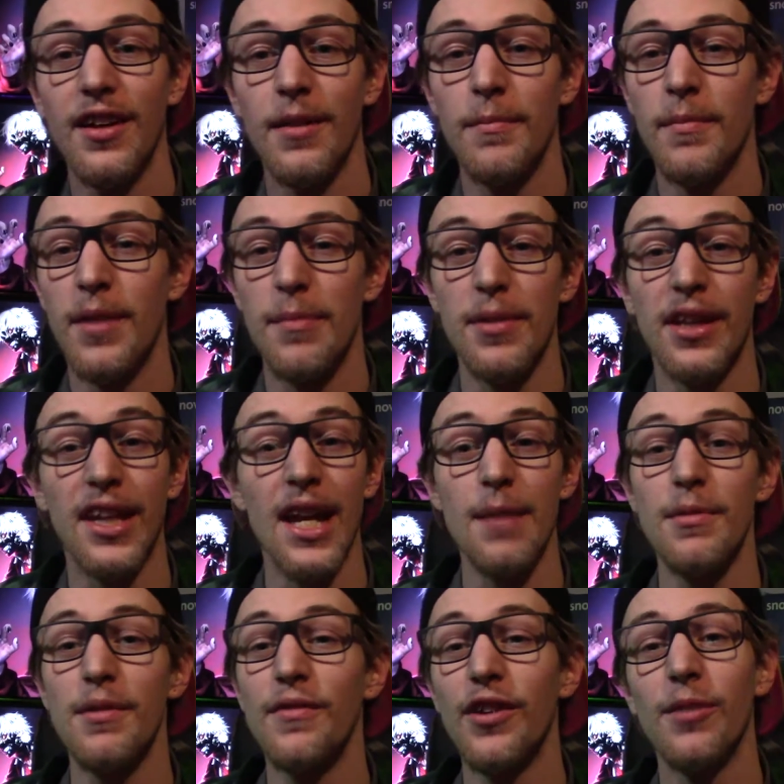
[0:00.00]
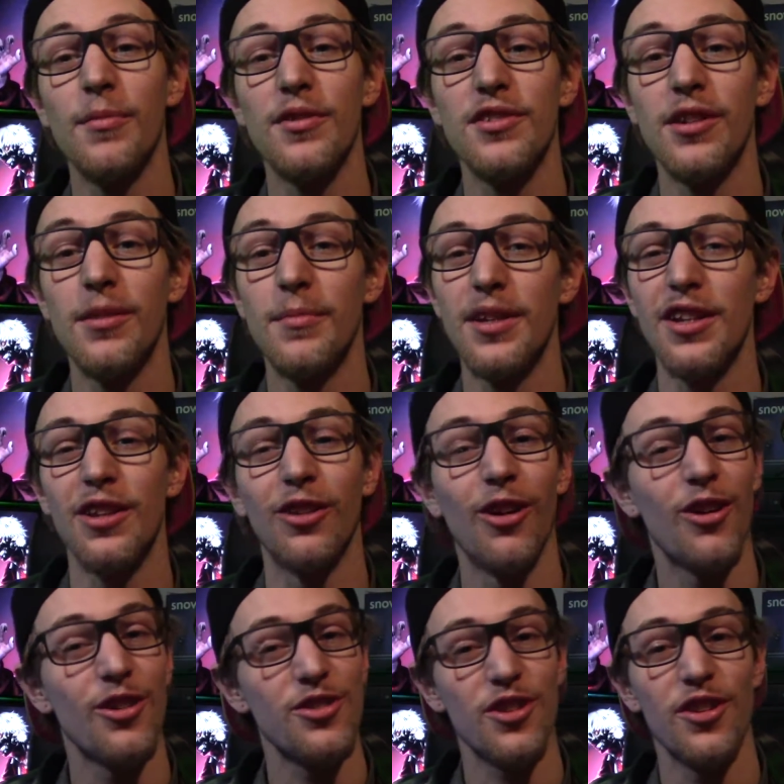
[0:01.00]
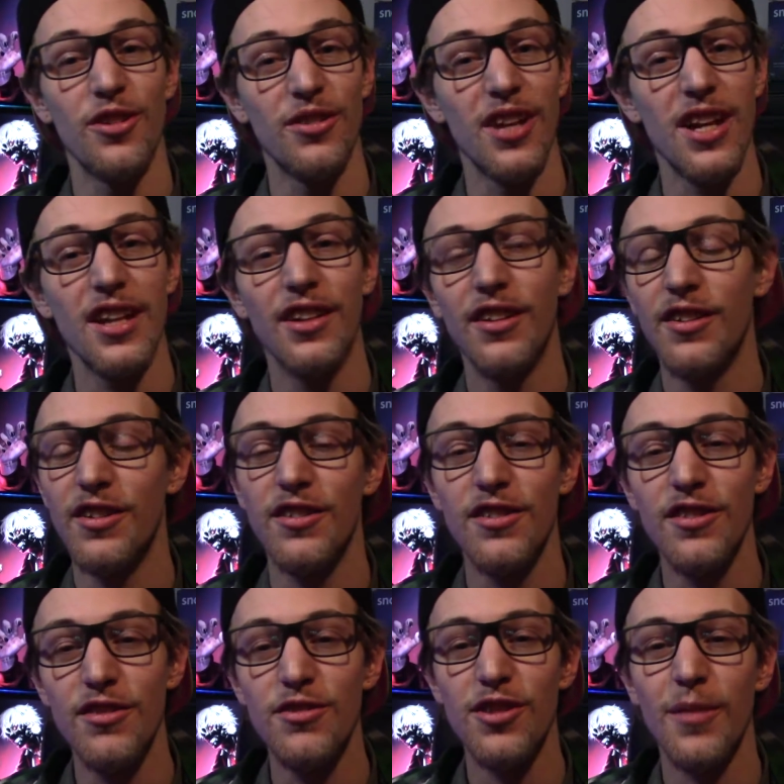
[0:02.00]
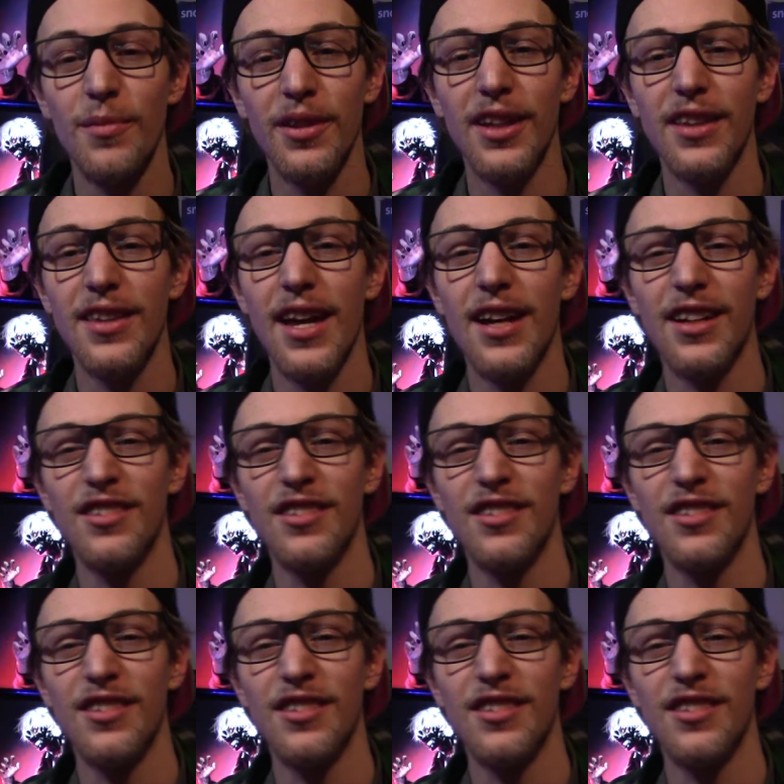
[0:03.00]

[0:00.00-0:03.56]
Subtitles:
maybe game development or something, and you lost all your data, or something like that.